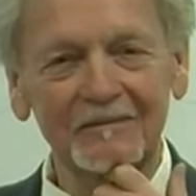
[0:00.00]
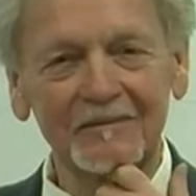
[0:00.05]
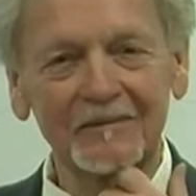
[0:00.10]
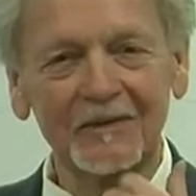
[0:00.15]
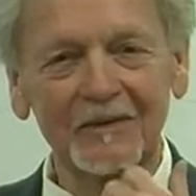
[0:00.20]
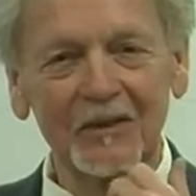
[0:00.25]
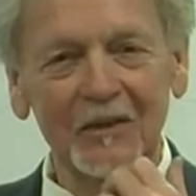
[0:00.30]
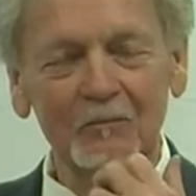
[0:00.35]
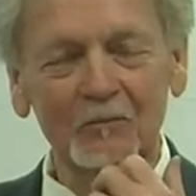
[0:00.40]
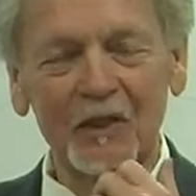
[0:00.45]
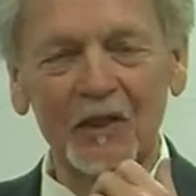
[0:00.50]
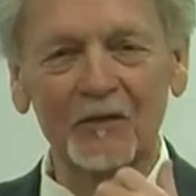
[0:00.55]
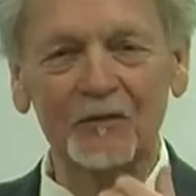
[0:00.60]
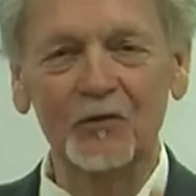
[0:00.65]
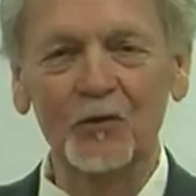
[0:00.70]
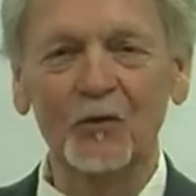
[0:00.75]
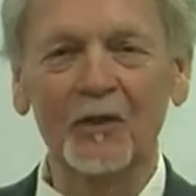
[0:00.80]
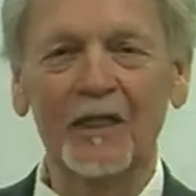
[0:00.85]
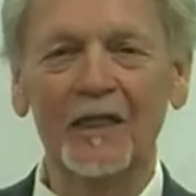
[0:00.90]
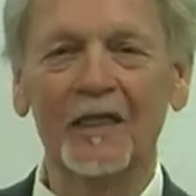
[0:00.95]
So, I mean, but if
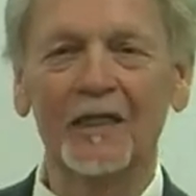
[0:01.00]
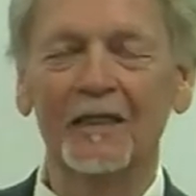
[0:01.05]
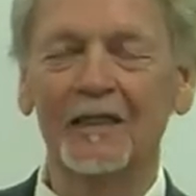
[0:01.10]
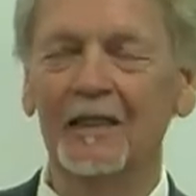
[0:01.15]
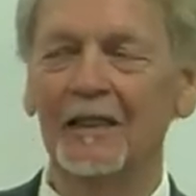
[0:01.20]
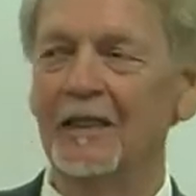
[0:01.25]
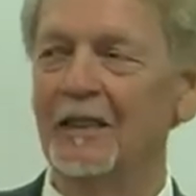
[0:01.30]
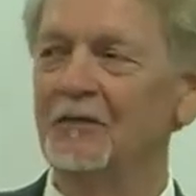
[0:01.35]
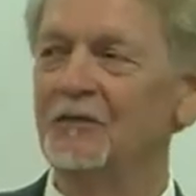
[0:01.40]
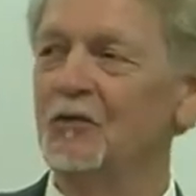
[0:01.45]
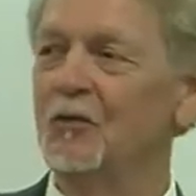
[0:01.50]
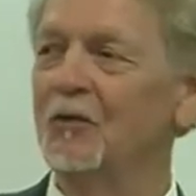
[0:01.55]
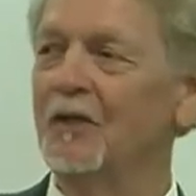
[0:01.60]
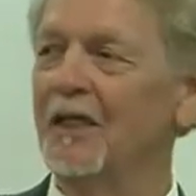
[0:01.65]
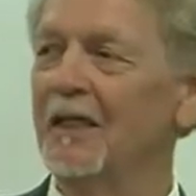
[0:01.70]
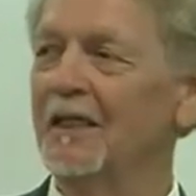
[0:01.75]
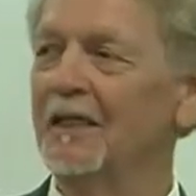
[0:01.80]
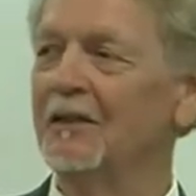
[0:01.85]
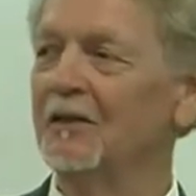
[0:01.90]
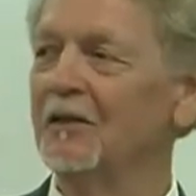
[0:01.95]
you get if you
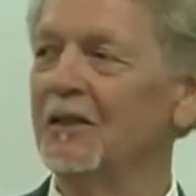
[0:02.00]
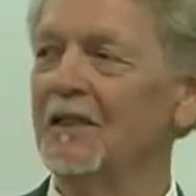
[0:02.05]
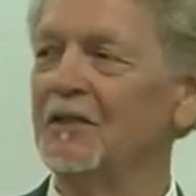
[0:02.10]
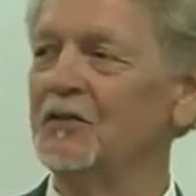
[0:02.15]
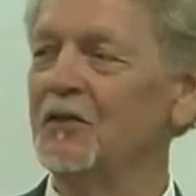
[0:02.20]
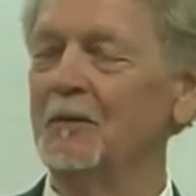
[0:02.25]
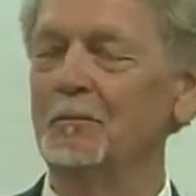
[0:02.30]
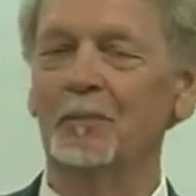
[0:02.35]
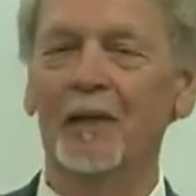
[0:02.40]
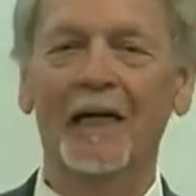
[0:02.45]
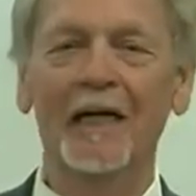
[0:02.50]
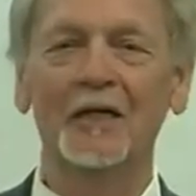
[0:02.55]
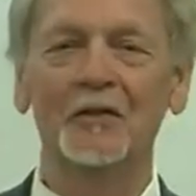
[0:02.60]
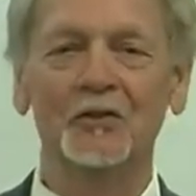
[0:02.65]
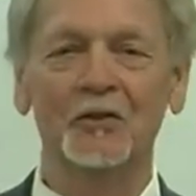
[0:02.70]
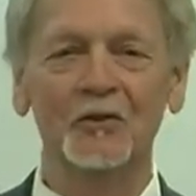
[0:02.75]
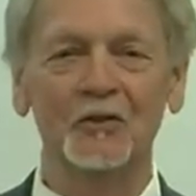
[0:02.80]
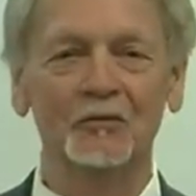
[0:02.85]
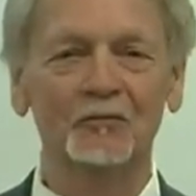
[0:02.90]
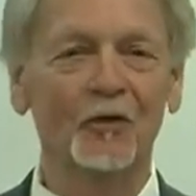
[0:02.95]
get illicit
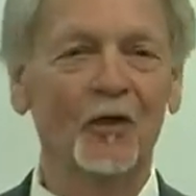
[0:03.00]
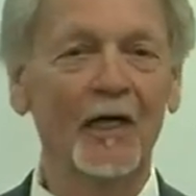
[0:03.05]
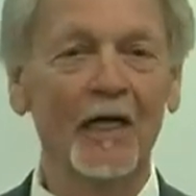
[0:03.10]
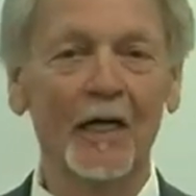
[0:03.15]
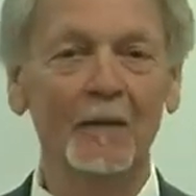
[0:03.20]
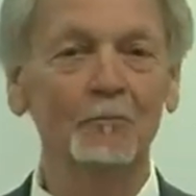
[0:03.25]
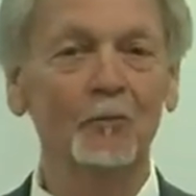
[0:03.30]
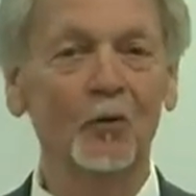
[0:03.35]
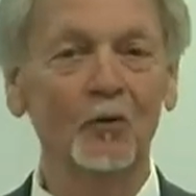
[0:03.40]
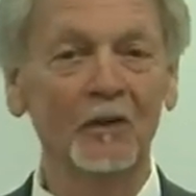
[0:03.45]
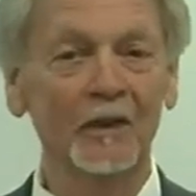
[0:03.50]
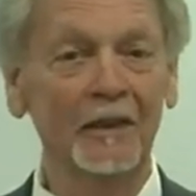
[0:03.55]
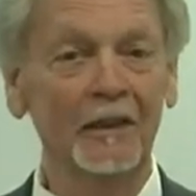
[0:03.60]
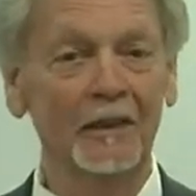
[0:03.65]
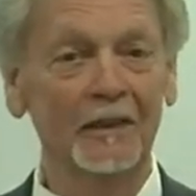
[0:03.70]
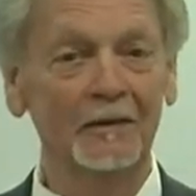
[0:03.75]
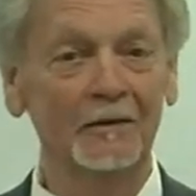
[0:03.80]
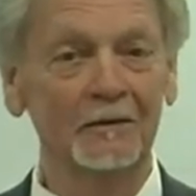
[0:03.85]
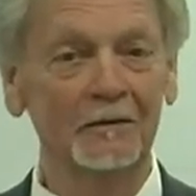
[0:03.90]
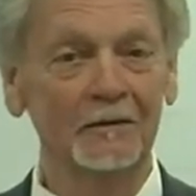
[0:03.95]
passions for Anne
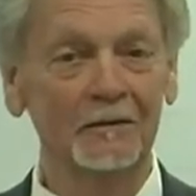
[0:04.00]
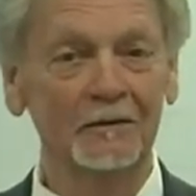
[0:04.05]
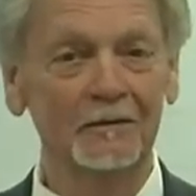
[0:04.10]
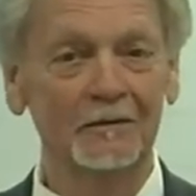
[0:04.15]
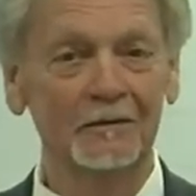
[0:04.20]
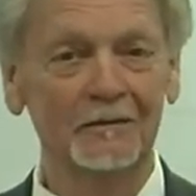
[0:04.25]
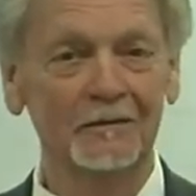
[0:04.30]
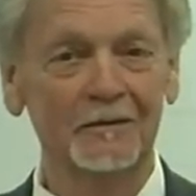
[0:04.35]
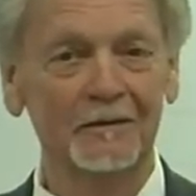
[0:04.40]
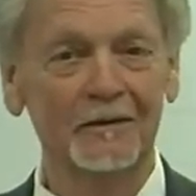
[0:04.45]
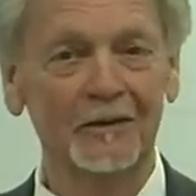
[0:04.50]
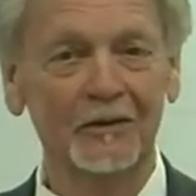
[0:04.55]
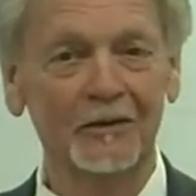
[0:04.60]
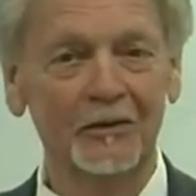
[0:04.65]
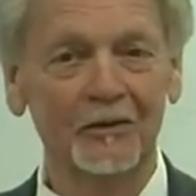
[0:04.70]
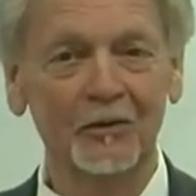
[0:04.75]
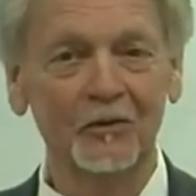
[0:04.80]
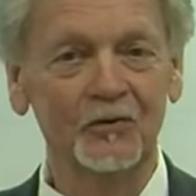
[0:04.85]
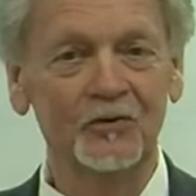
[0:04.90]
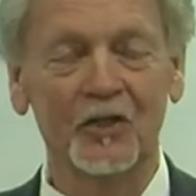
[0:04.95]
Boleyn,
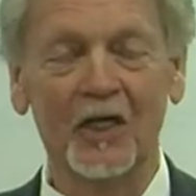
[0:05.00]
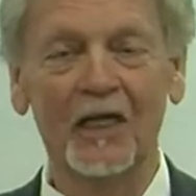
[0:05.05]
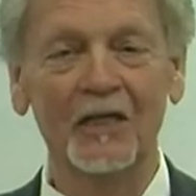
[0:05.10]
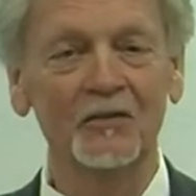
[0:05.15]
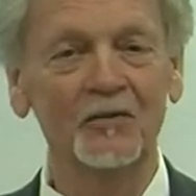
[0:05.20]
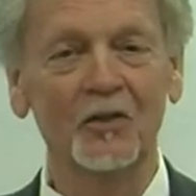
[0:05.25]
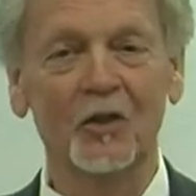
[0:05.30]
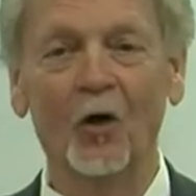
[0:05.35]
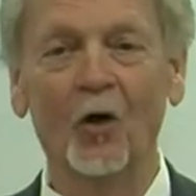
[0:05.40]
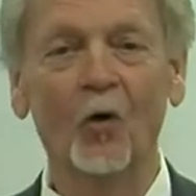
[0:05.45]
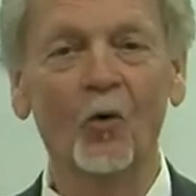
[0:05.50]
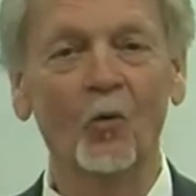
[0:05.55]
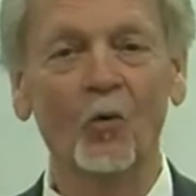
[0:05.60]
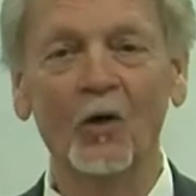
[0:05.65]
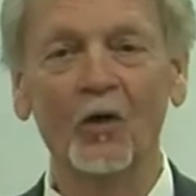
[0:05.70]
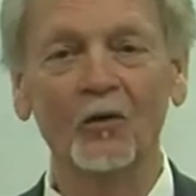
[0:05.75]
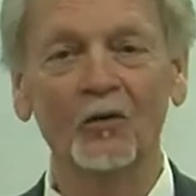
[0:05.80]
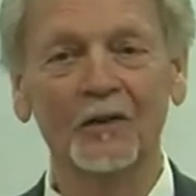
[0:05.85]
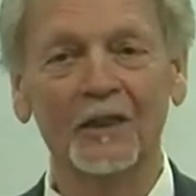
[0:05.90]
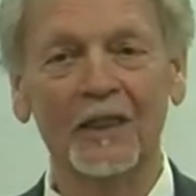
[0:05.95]
you'll change the whole
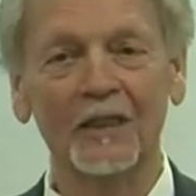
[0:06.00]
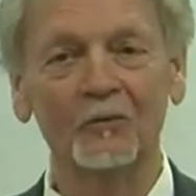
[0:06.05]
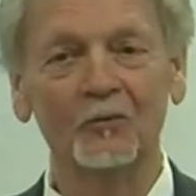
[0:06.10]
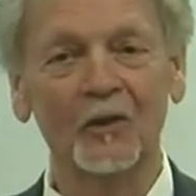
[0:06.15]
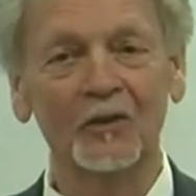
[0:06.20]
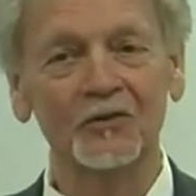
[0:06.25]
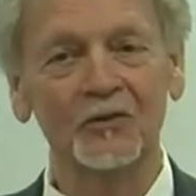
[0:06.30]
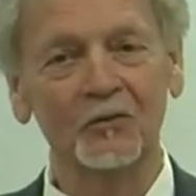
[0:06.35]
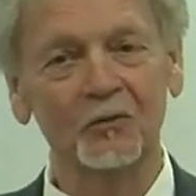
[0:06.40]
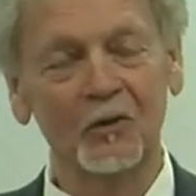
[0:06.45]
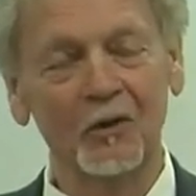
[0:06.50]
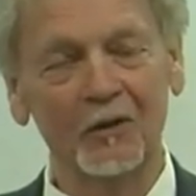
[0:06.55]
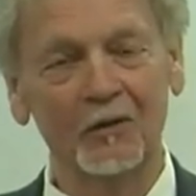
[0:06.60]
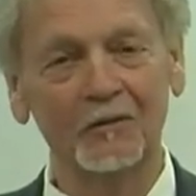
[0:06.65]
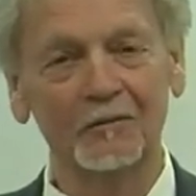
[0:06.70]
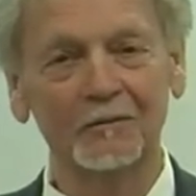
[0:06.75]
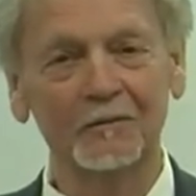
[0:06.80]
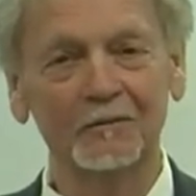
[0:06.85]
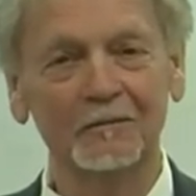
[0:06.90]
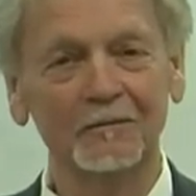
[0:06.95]
world to get what you
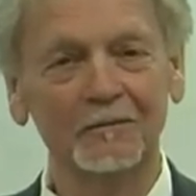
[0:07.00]
want.